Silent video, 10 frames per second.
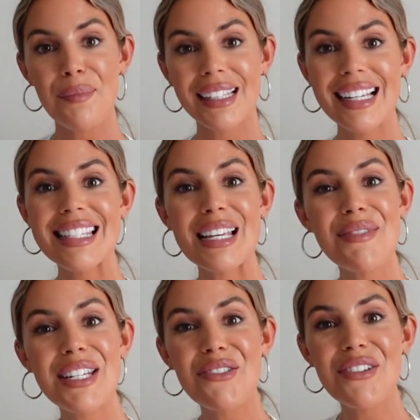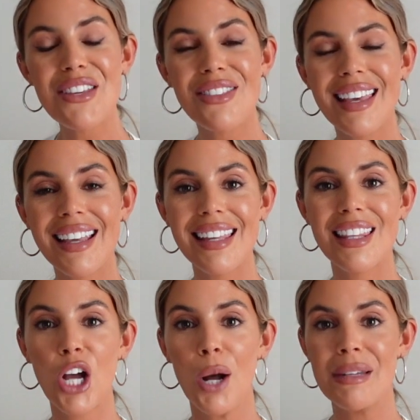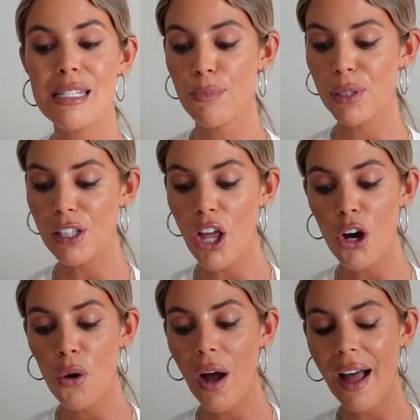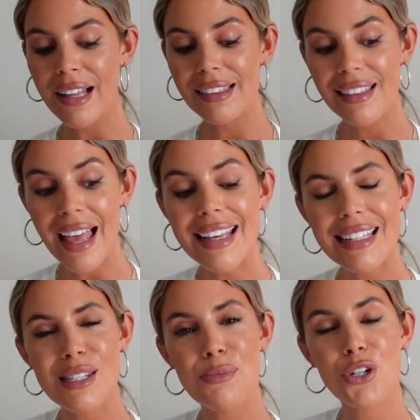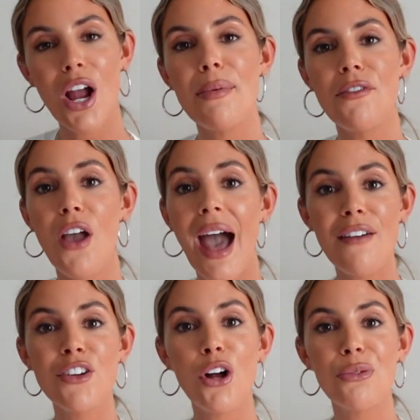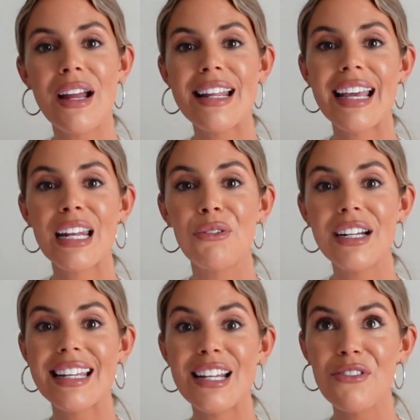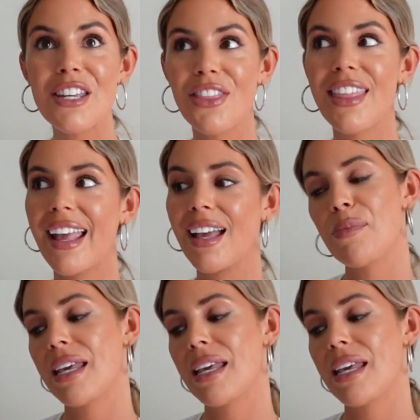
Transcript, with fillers: please let me know what you think in the comments below. Uh, like and subscribe if you haven't already. And I want to hear what you think